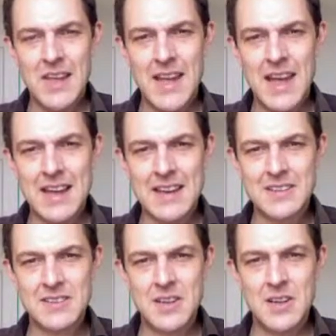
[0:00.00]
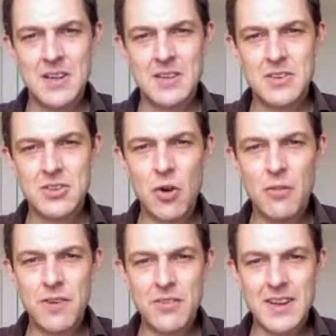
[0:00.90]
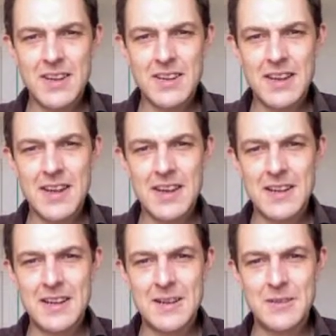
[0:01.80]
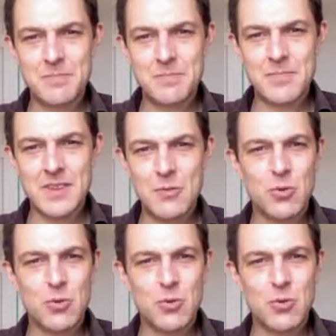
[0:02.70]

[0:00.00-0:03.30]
And it